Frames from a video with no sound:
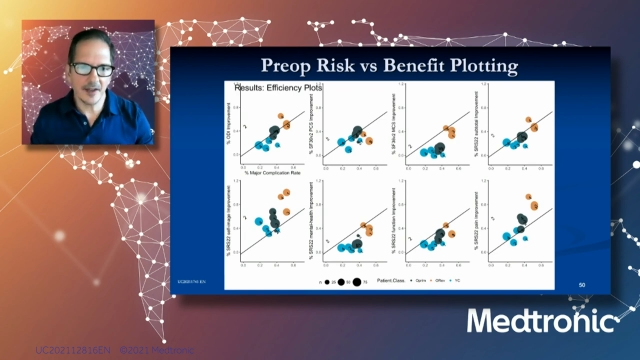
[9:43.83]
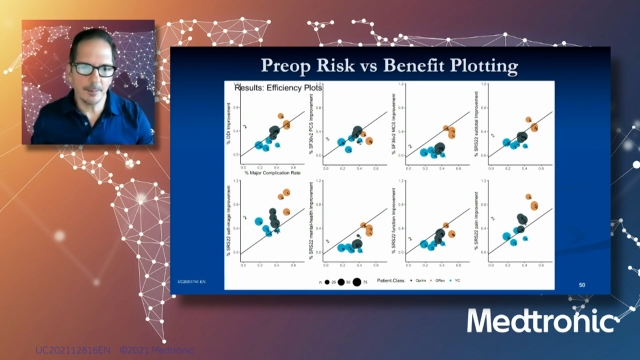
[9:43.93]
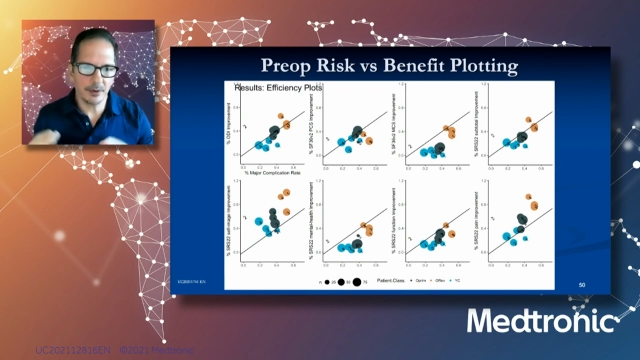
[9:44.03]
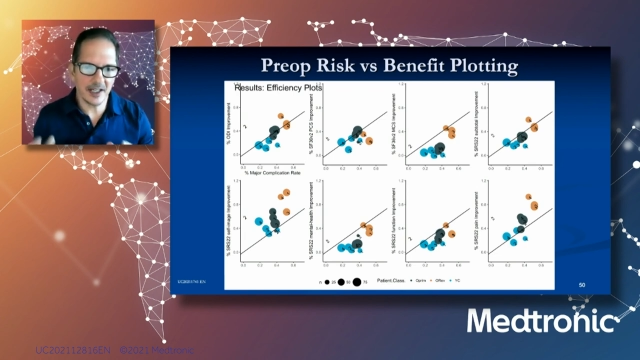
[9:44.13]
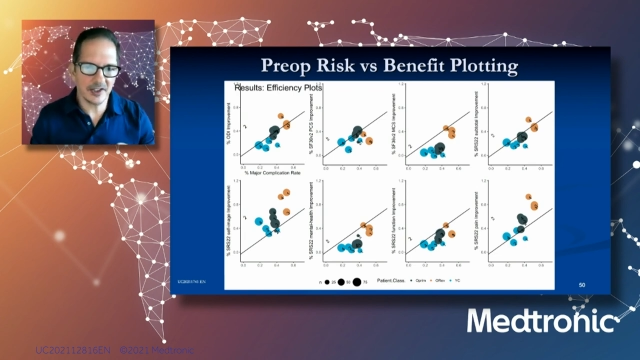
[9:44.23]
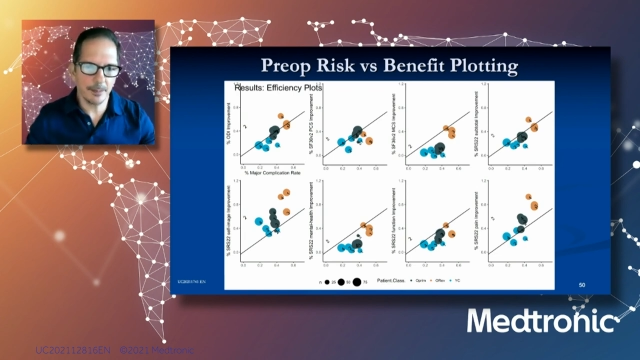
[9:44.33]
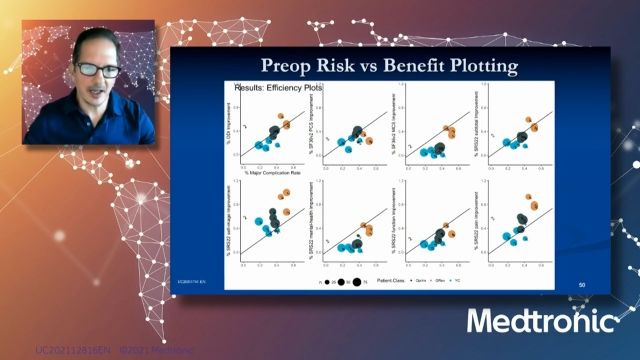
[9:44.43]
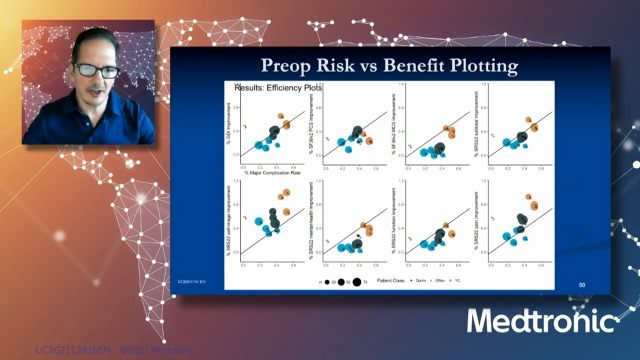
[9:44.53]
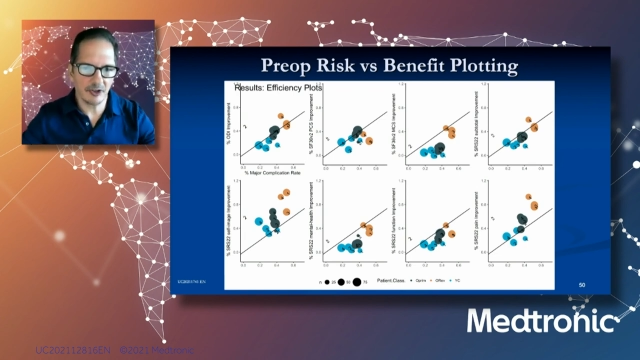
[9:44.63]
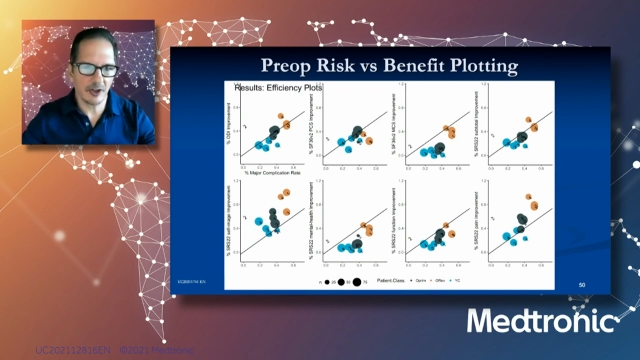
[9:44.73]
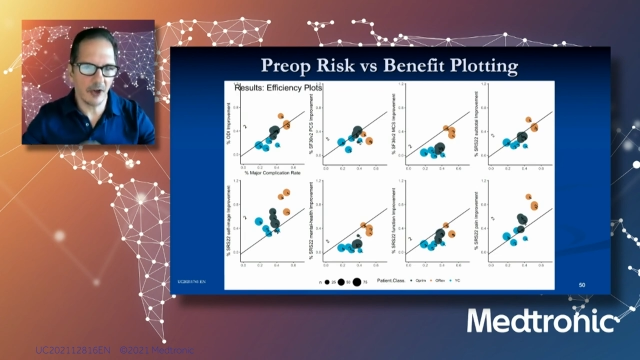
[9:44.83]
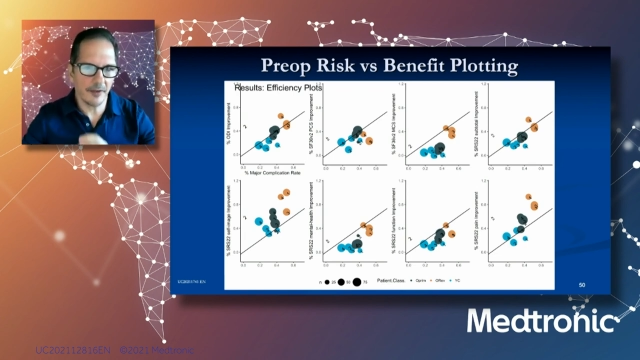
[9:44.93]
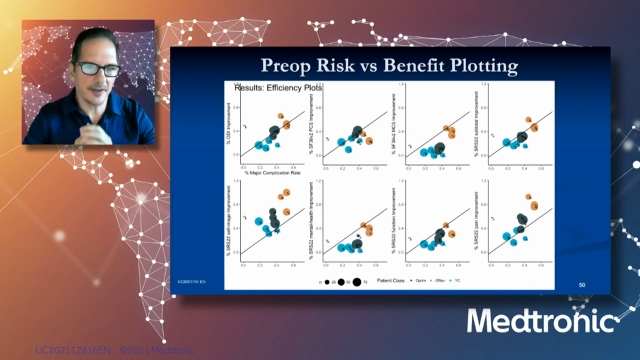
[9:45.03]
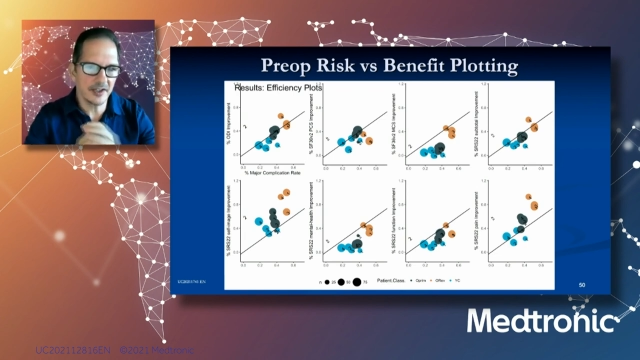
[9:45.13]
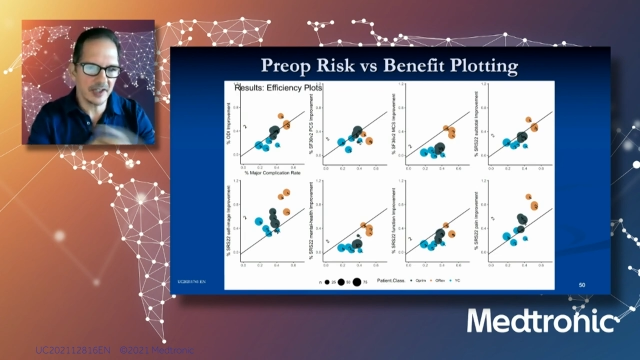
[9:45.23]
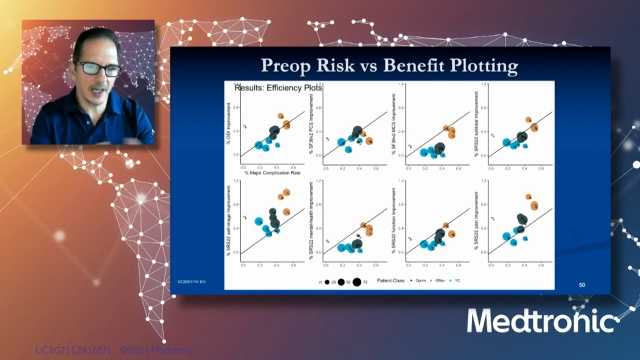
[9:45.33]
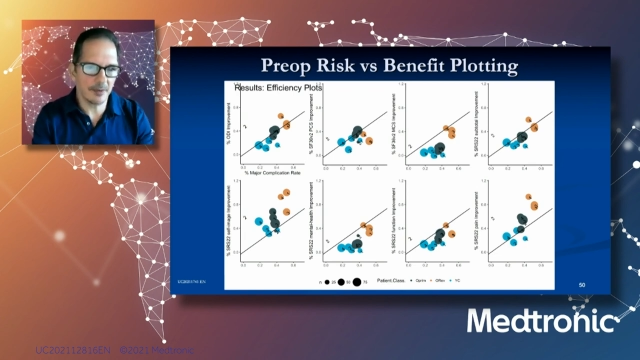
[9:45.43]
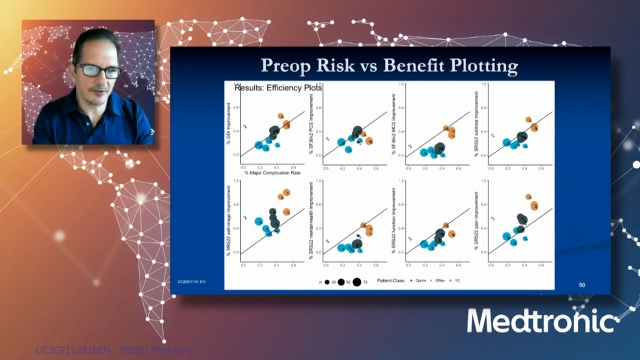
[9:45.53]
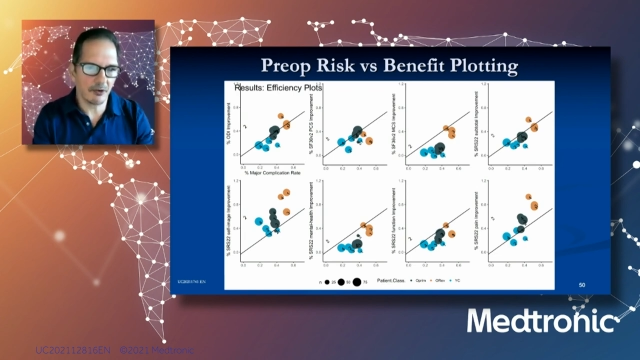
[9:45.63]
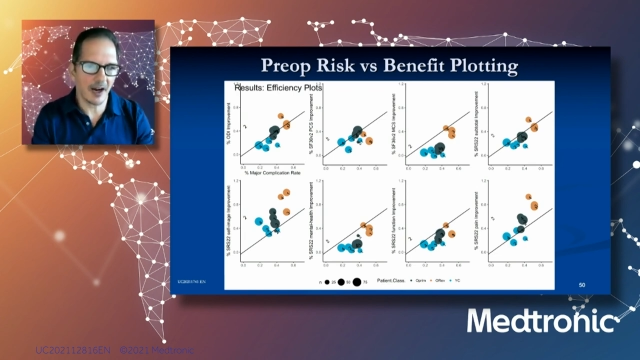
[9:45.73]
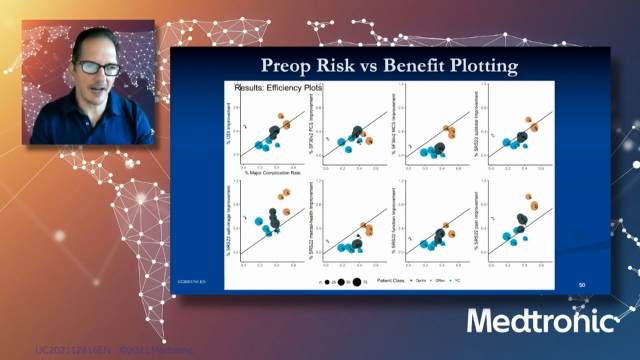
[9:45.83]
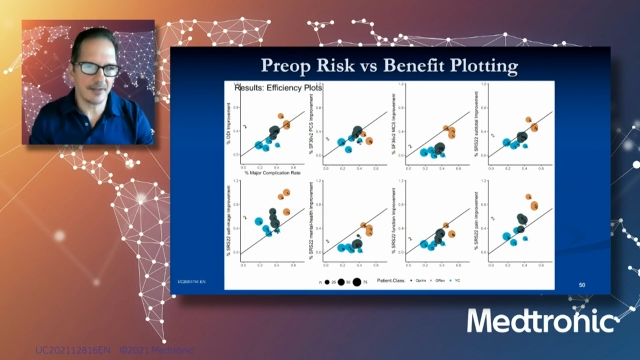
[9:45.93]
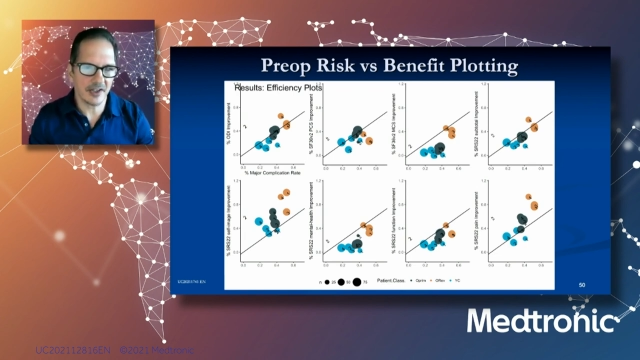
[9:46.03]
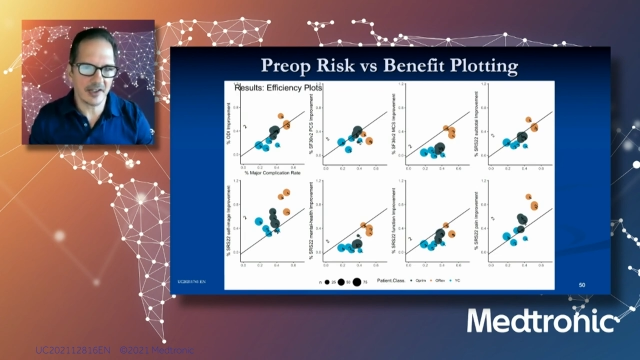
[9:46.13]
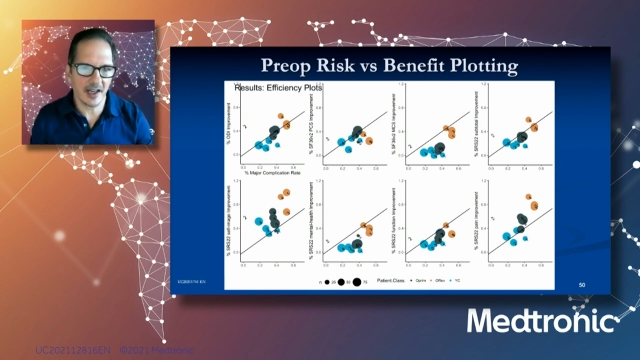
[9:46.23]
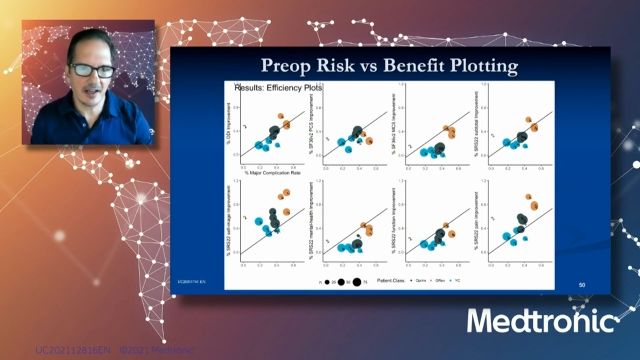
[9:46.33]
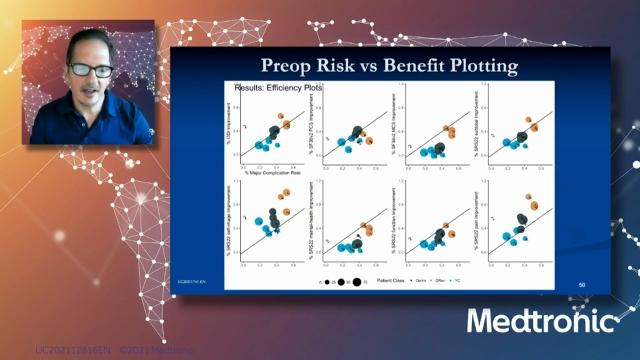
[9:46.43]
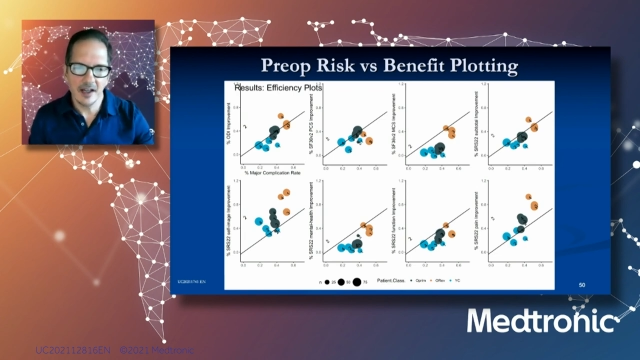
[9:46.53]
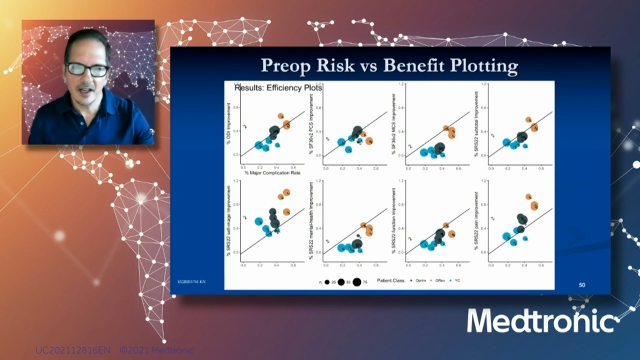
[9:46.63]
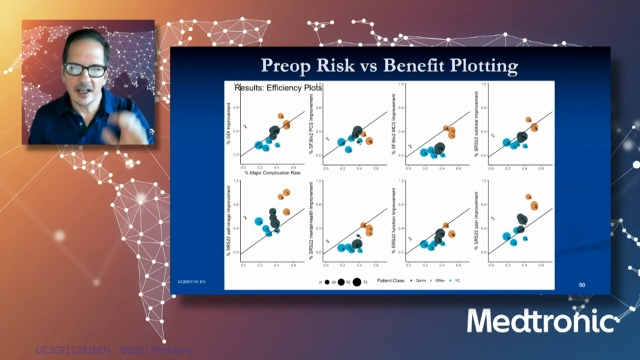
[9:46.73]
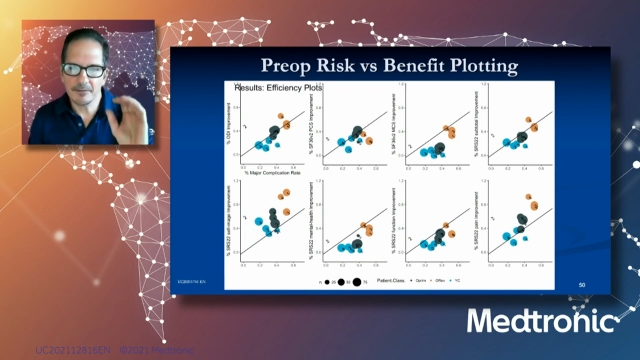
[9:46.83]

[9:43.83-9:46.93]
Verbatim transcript: and then place a patient on this type of graph and say,